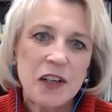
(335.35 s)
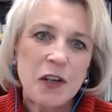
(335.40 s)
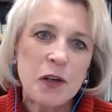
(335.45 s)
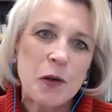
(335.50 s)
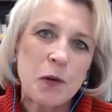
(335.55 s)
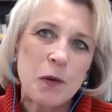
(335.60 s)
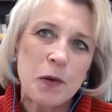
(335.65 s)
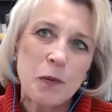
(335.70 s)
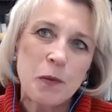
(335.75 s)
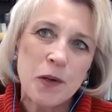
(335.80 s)
You
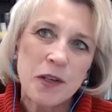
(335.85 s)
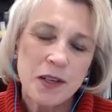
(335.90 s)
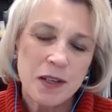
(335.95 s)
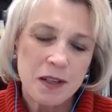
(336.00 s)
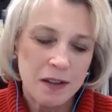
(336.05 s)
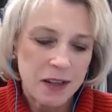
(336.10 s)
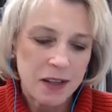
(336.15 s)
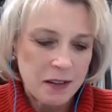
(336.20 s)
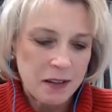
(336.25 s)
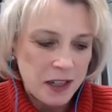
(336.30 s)
know, it
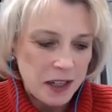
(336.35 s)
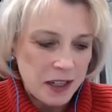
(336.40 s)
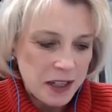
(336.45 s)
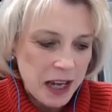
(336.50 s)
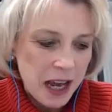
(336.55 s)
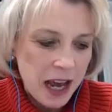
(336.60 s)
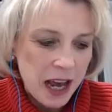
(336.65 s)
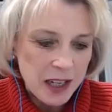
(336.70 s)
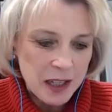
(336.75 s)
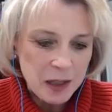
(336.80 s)
wasn't that the
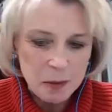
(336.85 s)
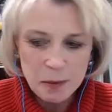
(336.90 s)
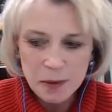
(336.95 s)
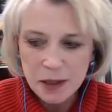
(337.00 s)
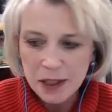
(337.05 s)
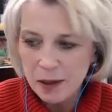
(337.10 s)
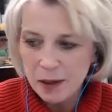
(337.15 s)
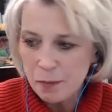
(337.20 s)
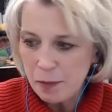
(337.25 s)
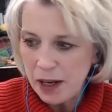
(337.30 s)

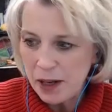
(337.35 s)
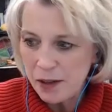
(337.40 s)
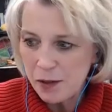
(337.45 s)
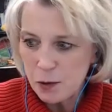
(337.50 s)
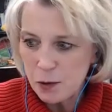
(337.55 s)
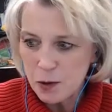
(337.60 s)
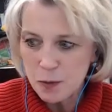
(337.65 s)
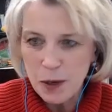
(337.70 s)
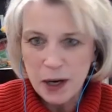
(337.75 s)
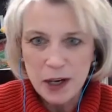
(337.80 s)
Academy made
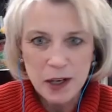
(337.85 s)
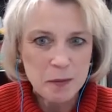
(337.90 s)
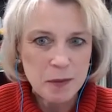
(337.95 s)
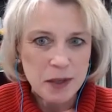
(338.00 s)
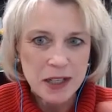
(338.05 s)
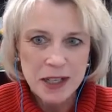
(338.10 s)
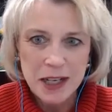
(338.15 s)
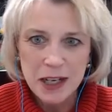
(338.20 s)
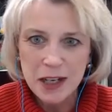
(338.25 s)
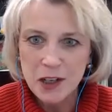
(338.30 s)
those
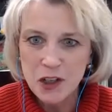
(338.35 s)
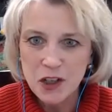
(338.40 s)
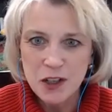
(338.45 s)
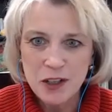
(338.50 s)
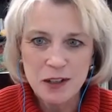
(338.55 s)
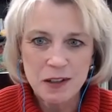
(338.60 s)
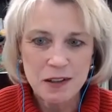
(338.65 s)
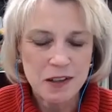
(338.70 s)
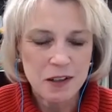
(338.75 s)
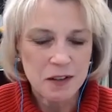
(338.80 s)
recommendations.